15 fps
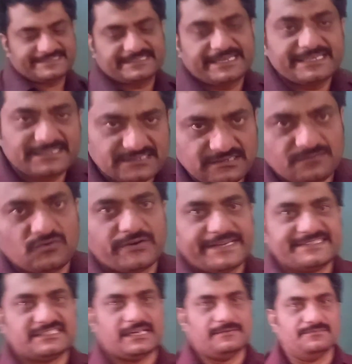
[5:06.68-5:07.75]
take some more
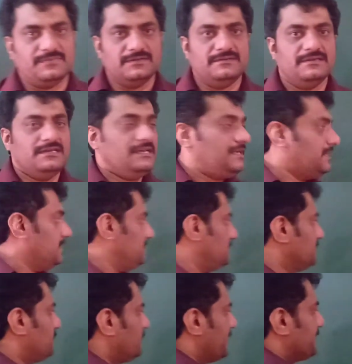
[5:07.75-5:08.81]
example.
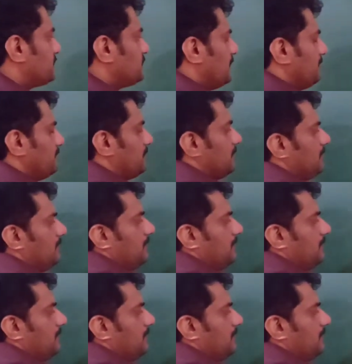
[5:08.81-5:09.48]
Now, for example,